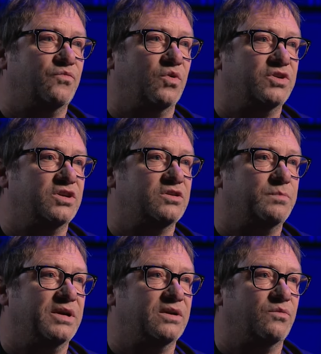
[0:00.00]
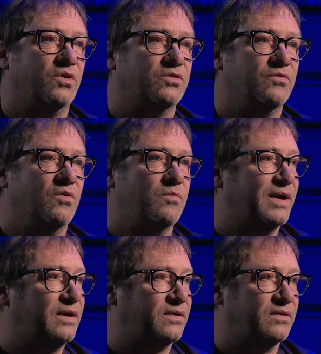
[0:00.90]
wanting to be in a rock and roll
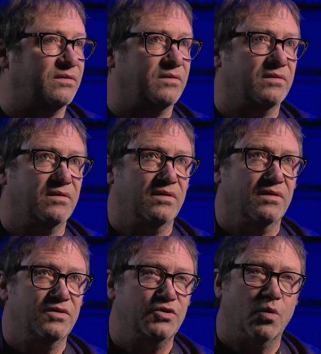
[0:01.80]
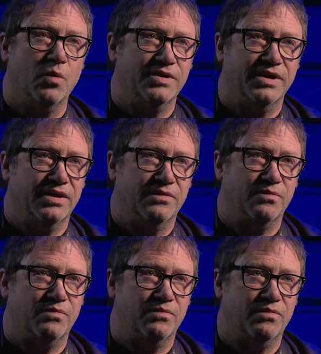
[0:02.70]
band and do what we did.
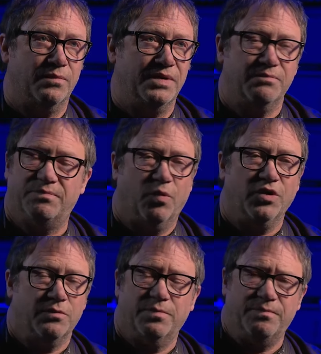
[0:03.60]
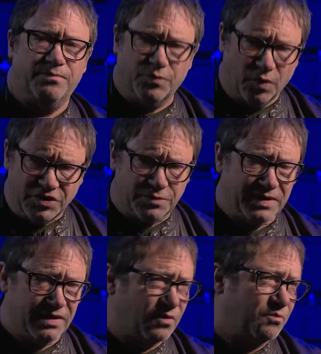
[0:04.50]
I mean, wanted, wanted to
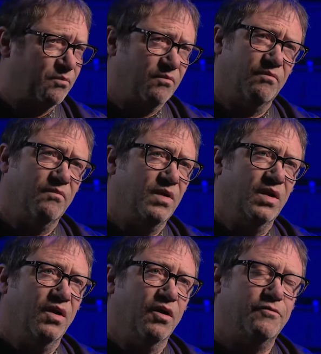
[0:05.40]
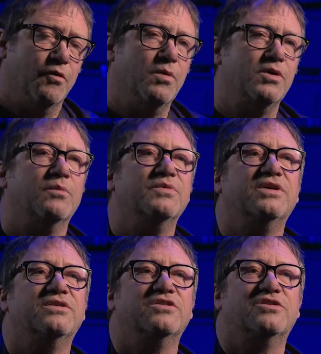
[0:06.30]
be on a football
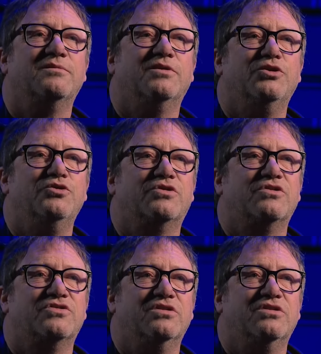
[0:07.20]
commentator seemed ludicrous